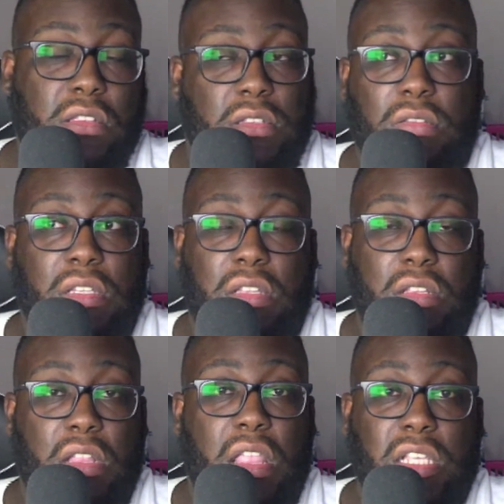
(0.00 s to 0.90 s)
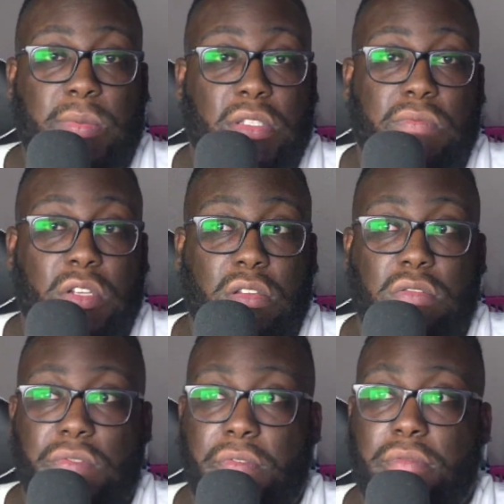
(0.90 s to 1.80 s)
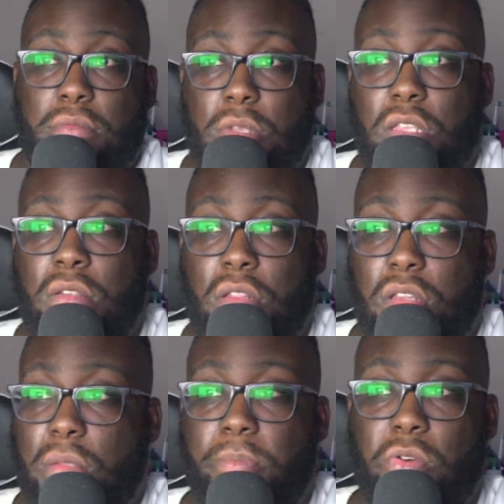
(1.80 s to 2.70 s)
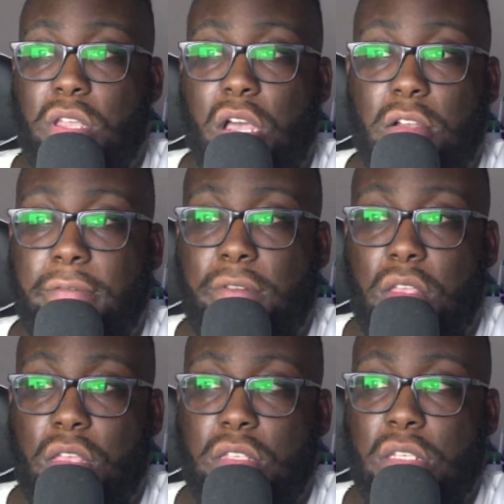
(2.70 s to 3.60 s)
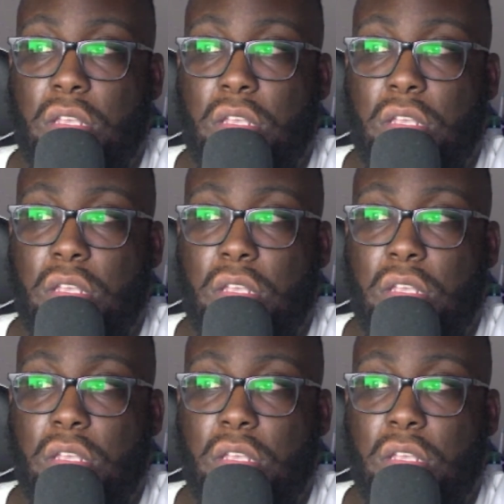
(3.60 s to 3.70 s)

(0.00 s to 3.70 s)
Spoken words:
seriously, the S Pen is really useful for me, like pointing out things.